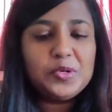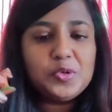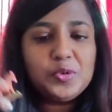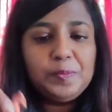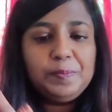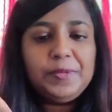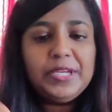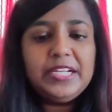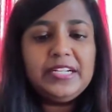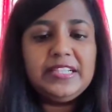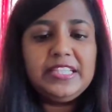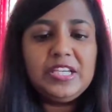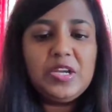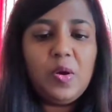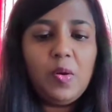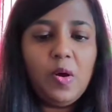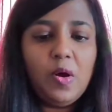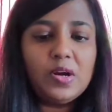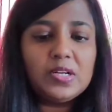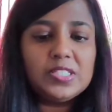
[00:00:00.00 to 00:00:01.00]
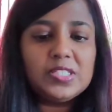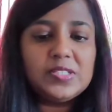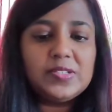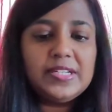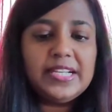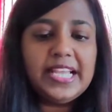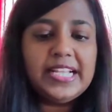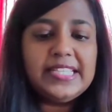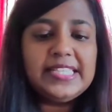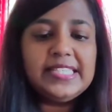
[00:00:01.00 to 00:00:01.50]
who picked the horse. So
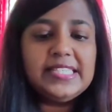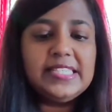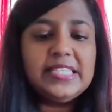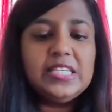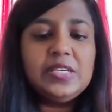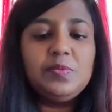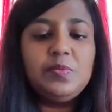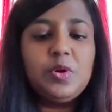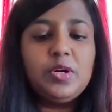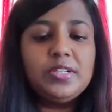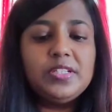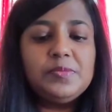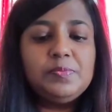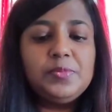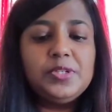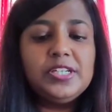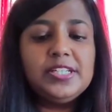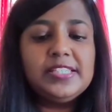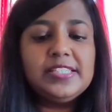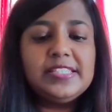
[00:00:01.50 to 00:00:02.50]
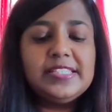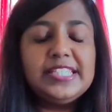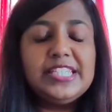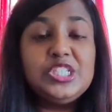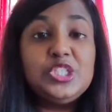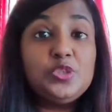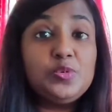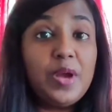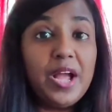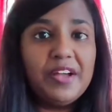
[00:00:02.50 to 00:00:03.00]
let's see what the person
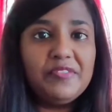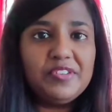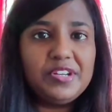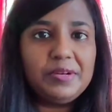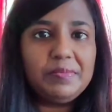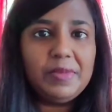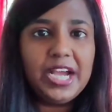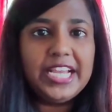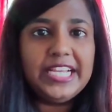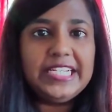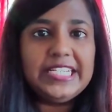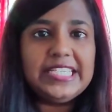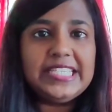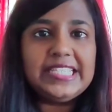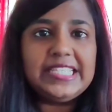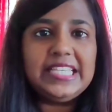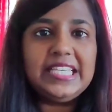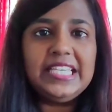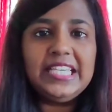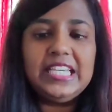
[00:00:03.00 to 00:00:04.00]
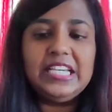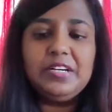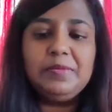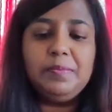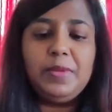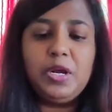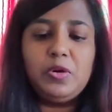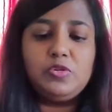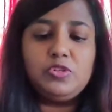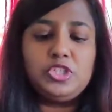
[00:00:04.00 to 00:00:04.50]
that you have in mind is thinking
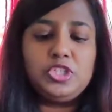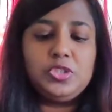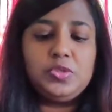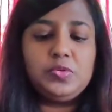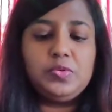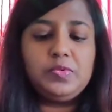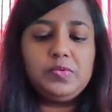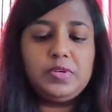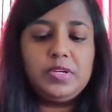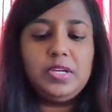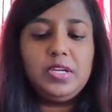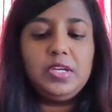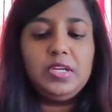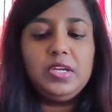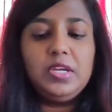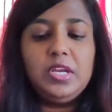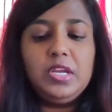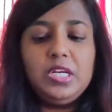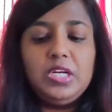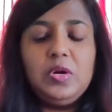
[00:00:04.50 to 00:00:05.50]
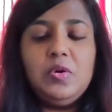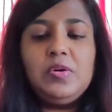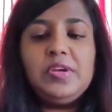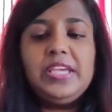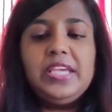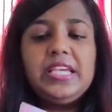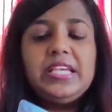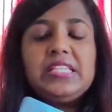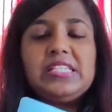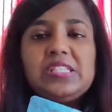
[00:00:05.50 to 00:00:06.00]
about you.
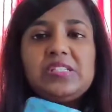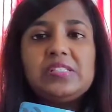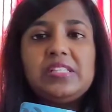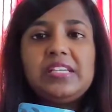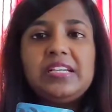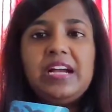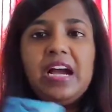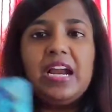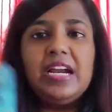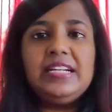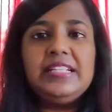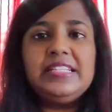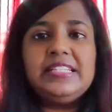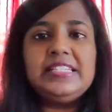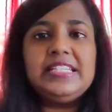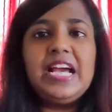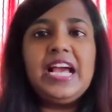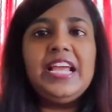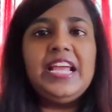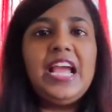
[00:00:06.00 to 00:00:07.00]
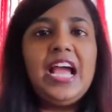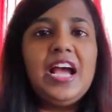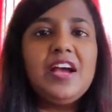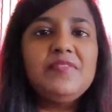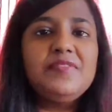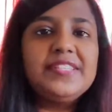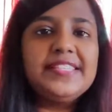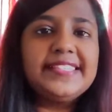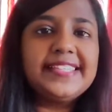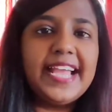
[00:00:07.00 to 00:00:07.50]
Okay, so the card that I
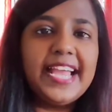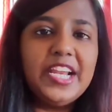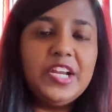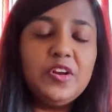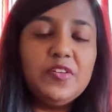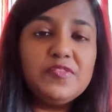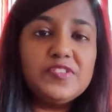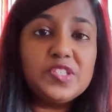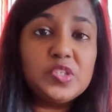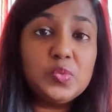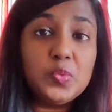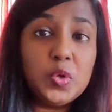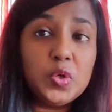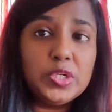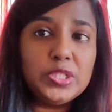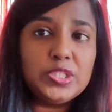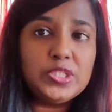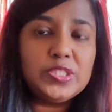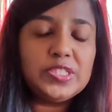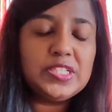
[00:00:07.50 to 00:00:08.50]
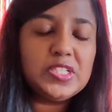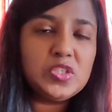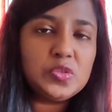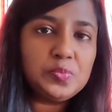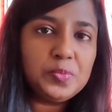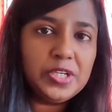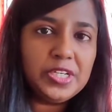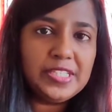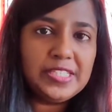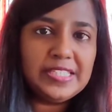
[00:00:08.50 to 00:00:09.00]
have is Nine of Swords. This
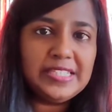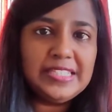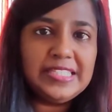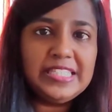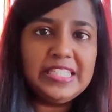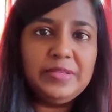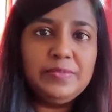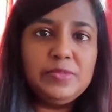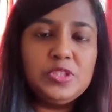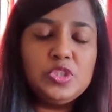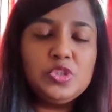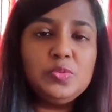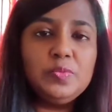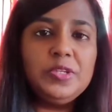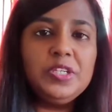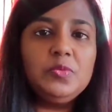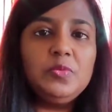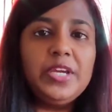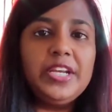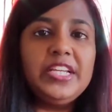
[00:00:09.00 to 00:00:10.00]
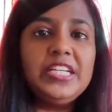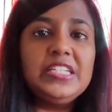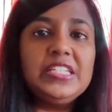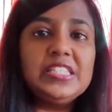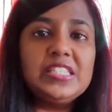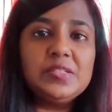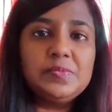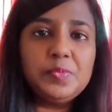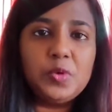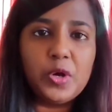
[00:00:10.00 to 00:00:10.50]
person seems to be very
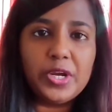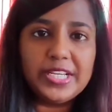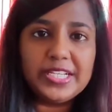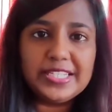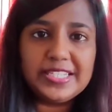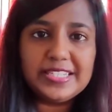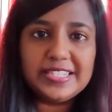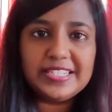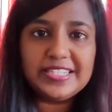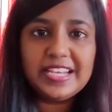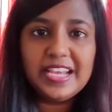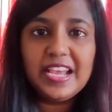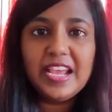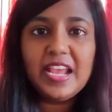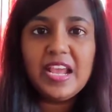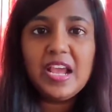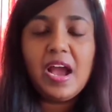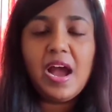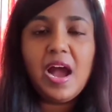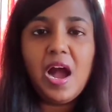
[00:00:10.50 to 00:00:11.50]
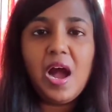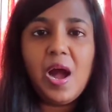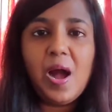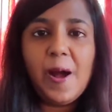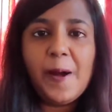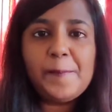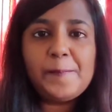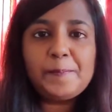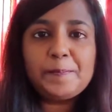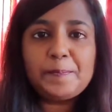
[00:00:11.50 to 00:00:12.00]
disappointed
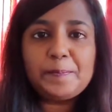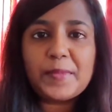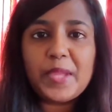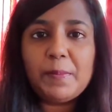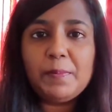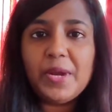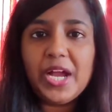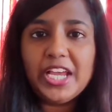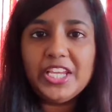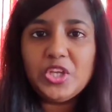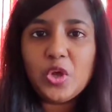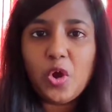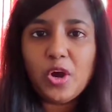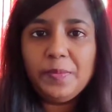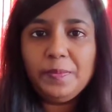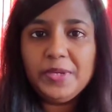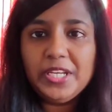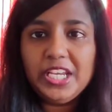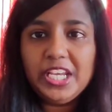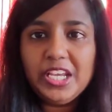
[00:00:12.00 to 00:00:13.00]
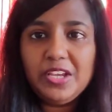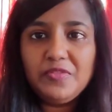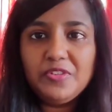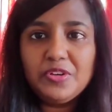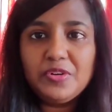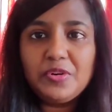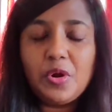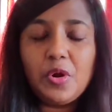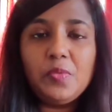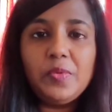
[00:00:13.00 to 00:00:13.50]
by your
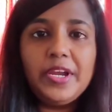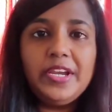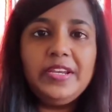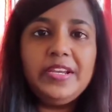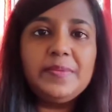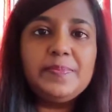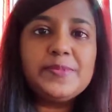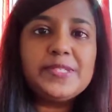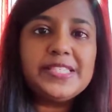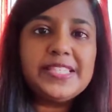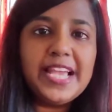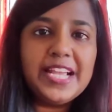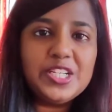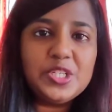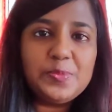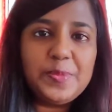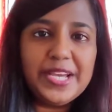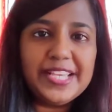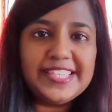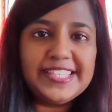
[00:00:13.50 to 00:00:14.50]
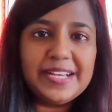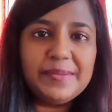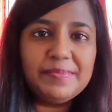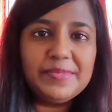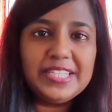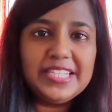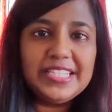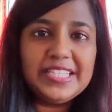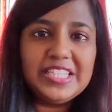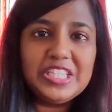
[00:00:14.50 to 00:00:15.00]
behavior or very upset by
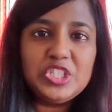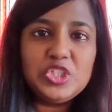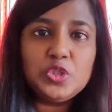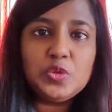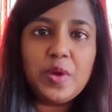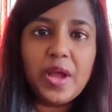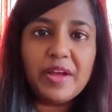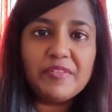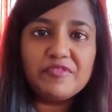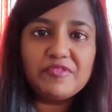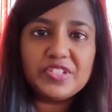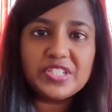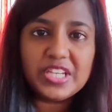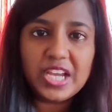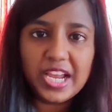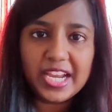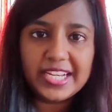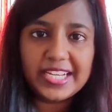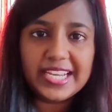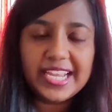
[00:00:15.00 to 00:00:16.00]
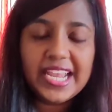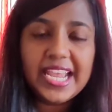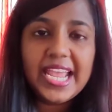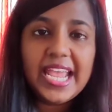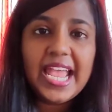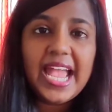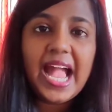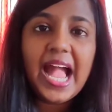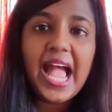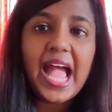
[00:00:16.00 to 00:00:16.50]
something that you have done.
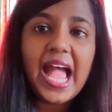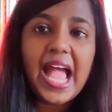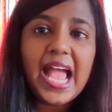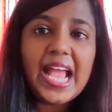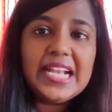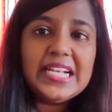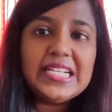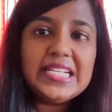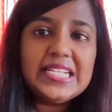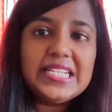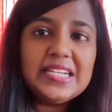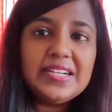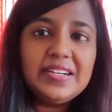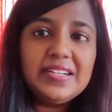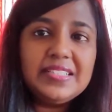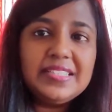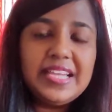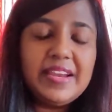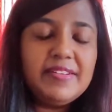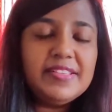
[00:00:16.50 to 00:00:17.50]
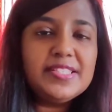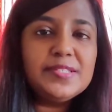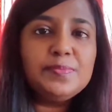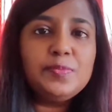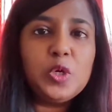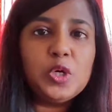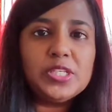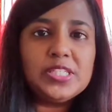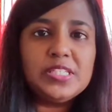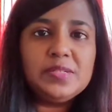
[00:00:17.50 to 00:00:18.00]
And there is a
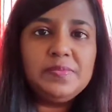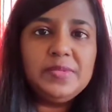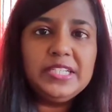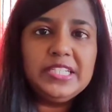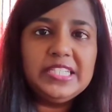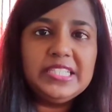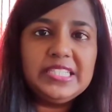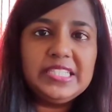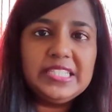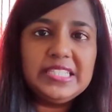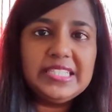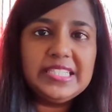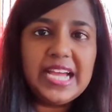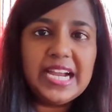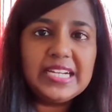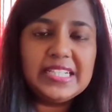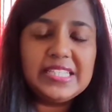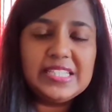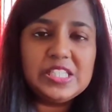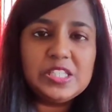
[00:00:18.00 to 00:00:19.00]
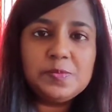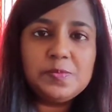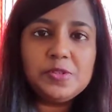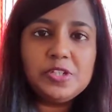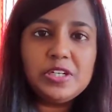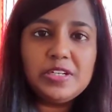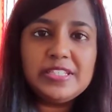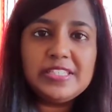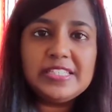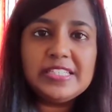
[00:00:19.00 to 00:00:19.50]
possibility that this
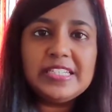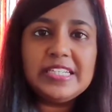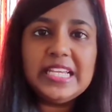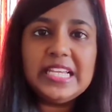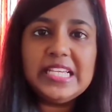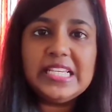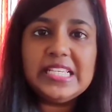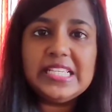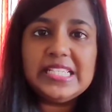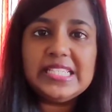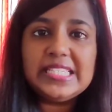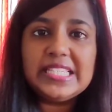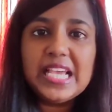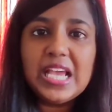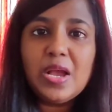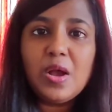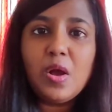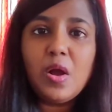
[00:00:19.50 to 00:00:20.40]
person is